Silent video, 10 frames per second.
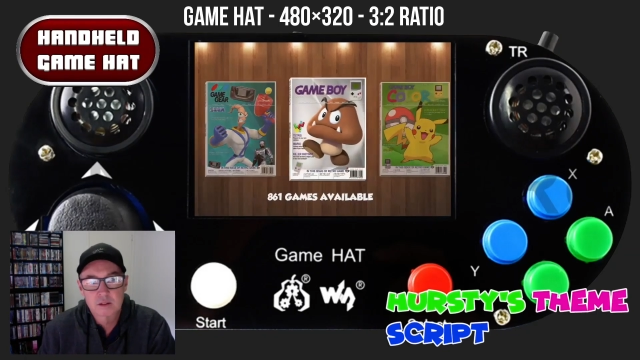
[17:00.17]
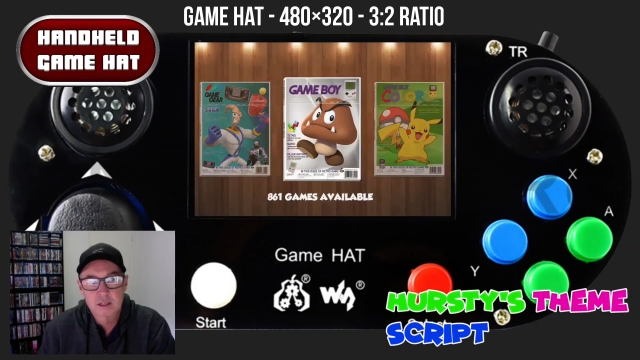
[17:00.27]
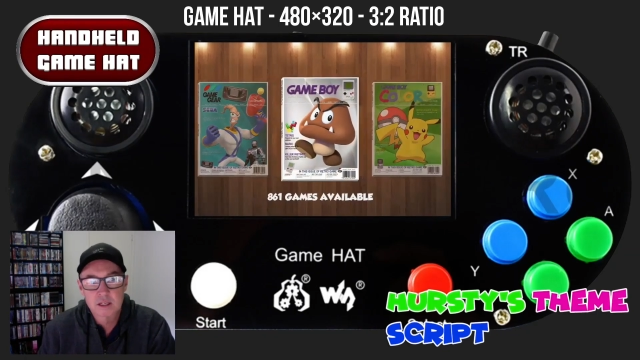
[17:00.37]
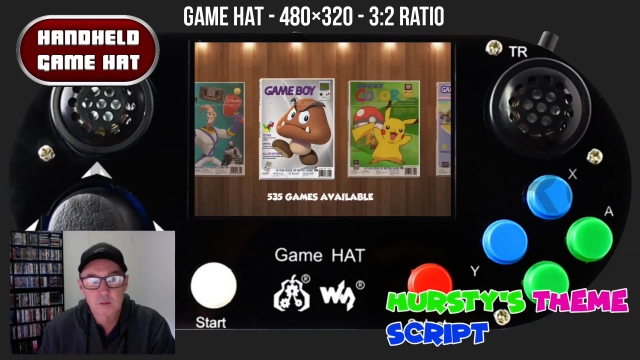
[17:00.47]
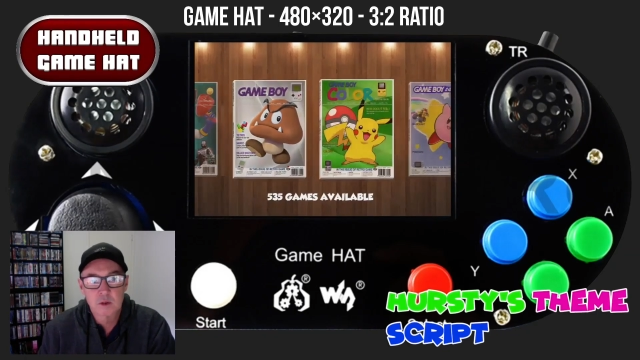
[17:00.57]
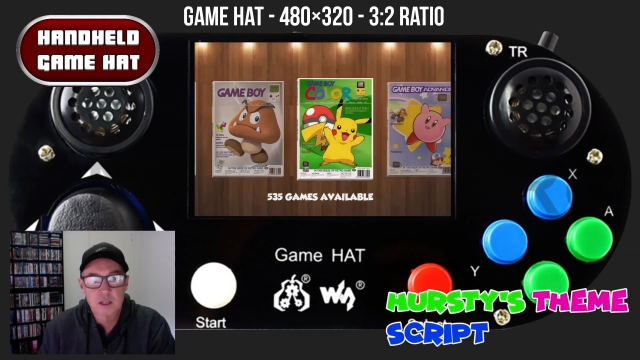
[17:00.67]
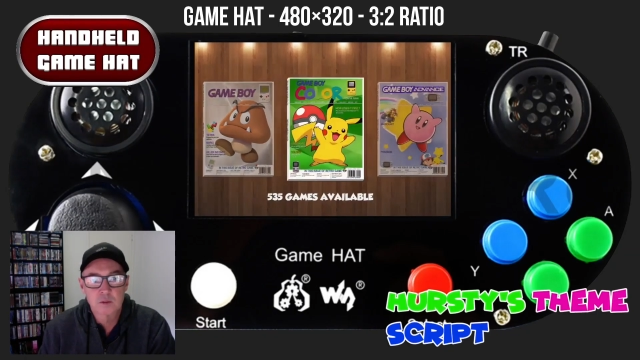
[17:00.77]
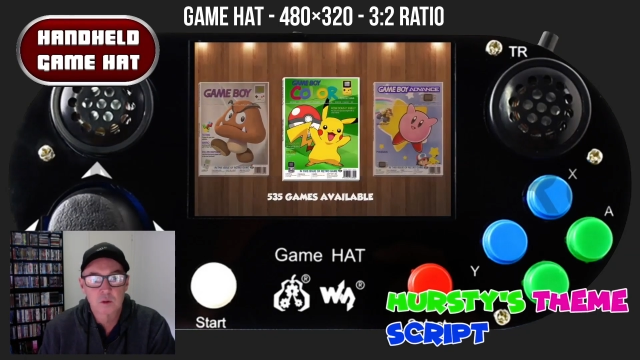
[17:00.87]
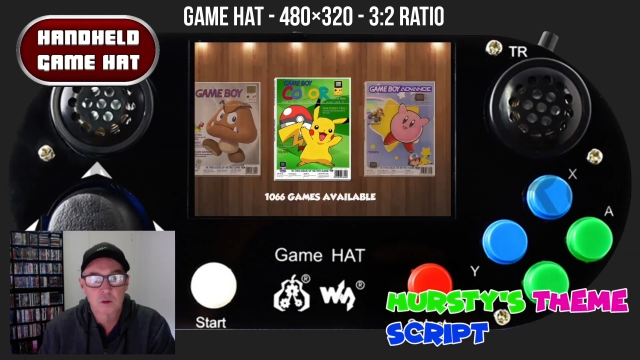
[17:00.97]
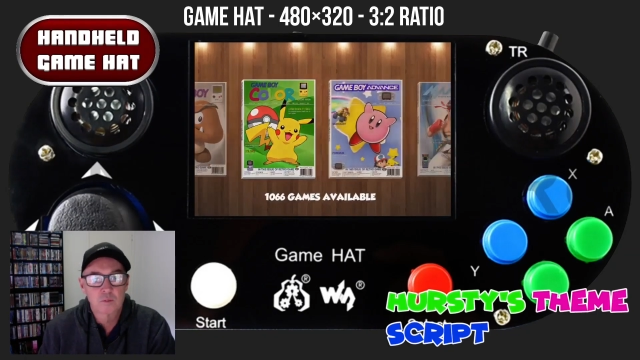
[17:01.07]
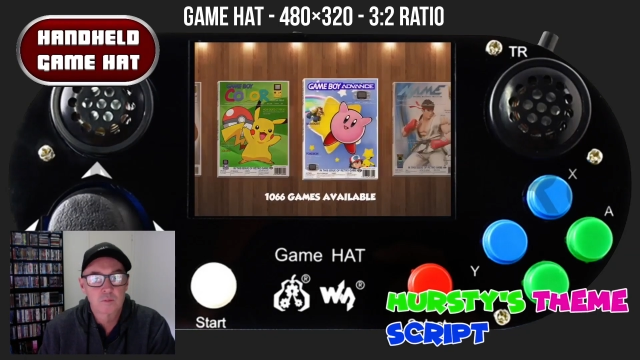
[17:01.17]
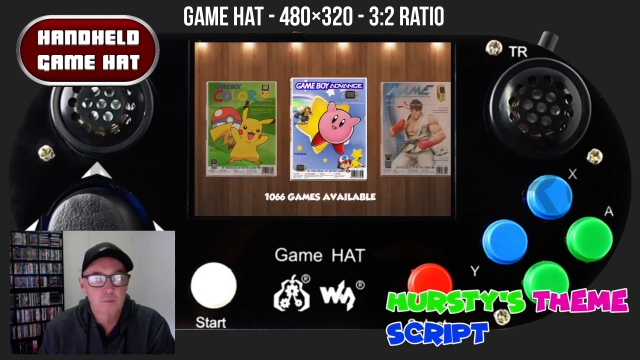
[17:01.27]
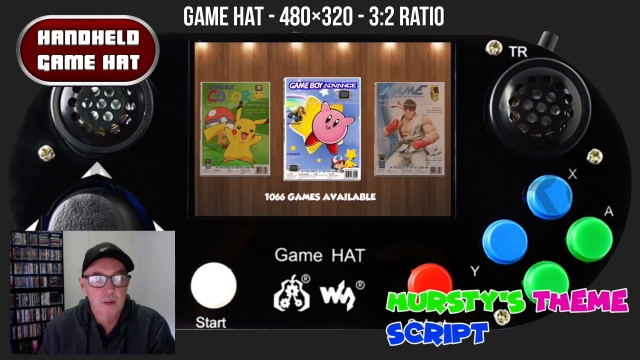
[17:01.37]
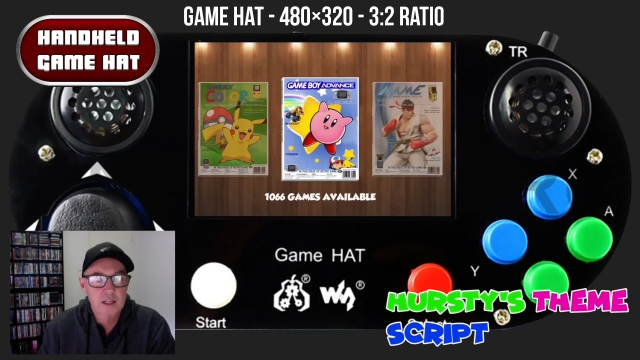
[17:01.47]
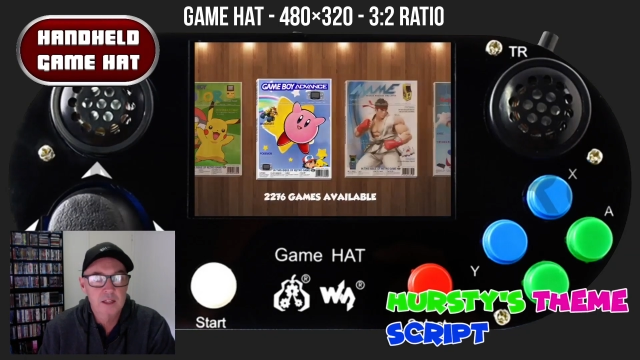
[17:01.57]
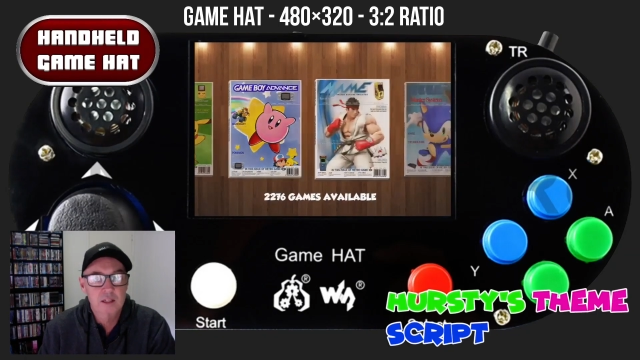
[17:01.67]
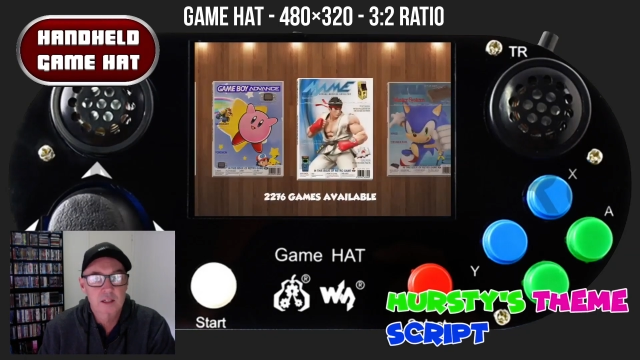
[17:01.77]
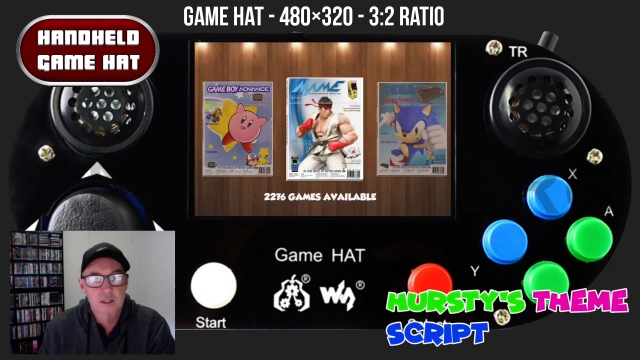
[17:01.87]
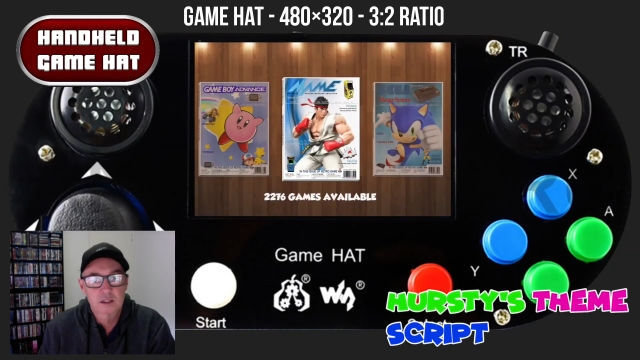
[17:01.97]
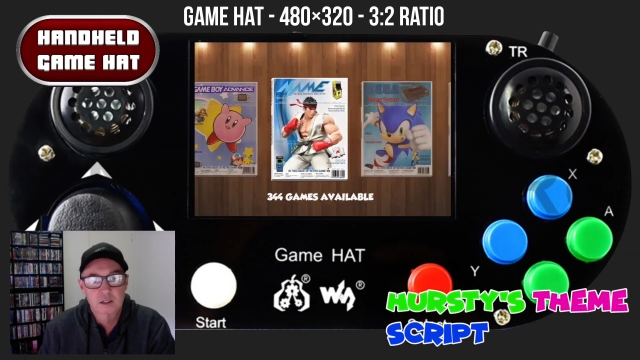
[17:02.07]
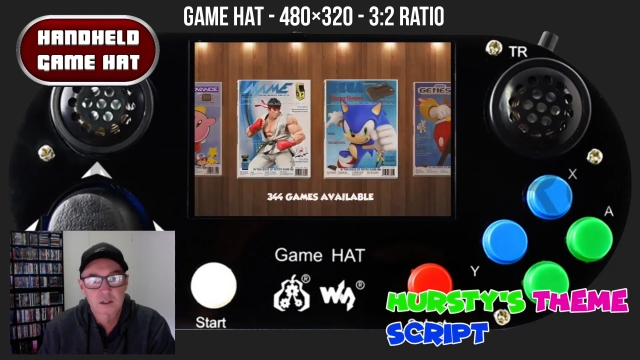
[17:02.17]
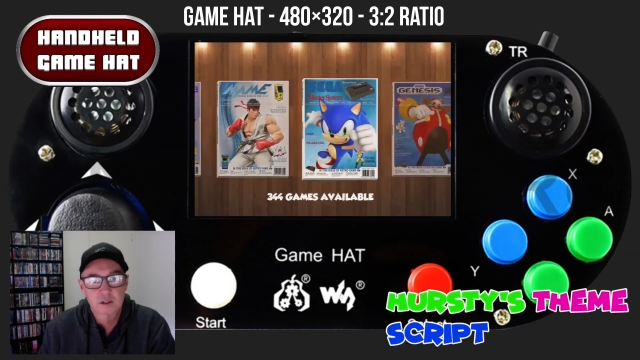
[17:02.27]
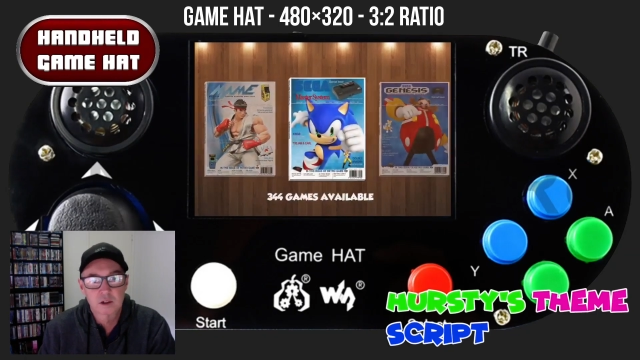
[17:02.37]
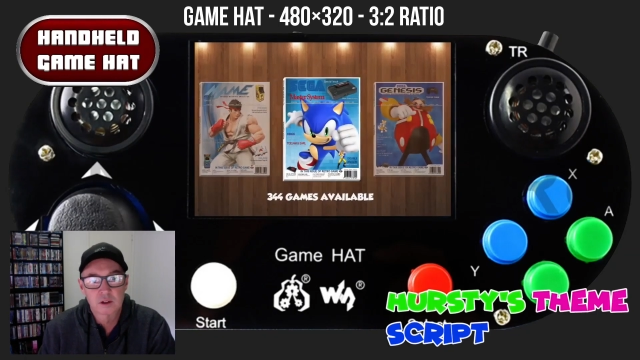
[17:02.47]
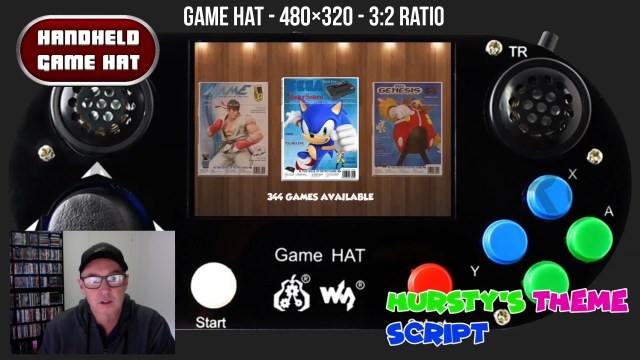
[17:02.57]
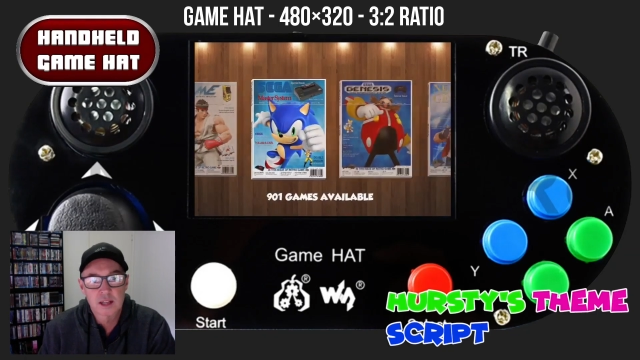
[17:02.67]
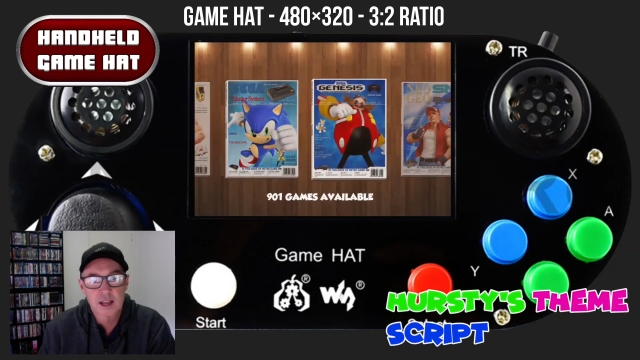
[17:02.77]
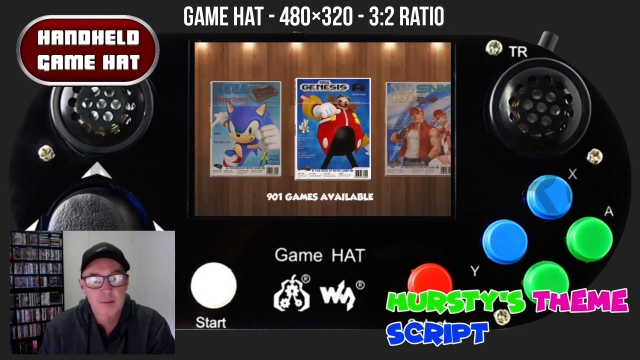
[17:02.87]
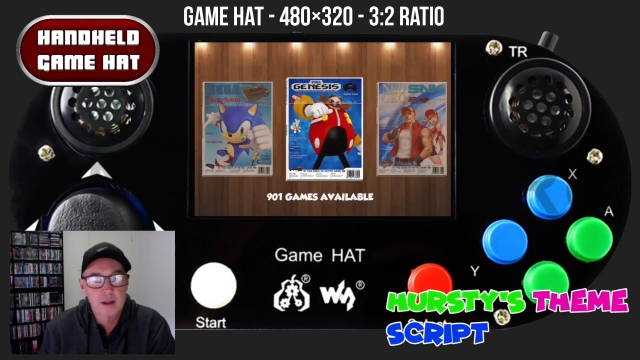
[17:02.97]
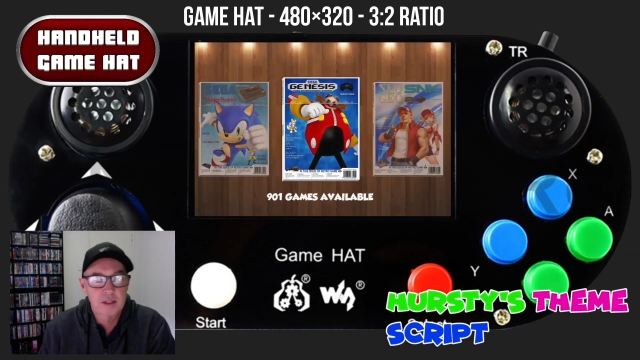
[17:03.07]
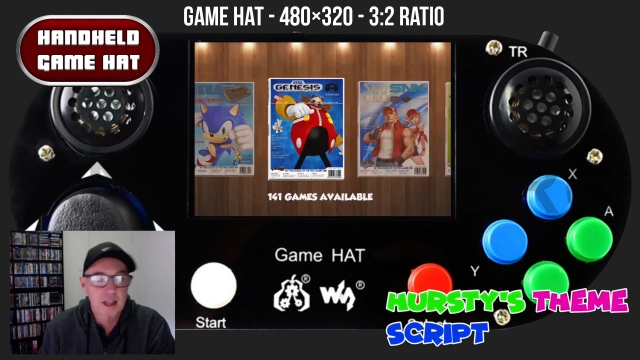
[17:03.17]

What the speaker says: these ones will look best on the game hat.